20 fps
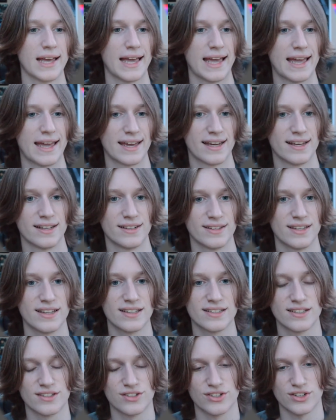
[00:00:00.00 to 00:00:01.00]
And
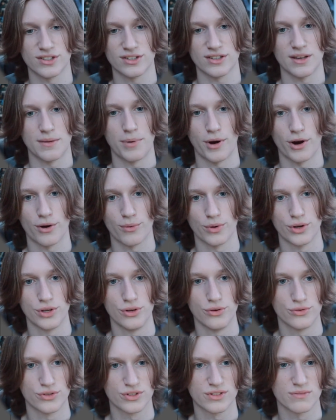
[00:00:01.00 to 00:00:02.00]
this is just a part where
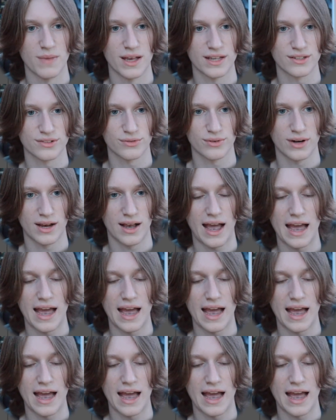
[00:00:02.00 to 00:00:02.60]
you just mess around.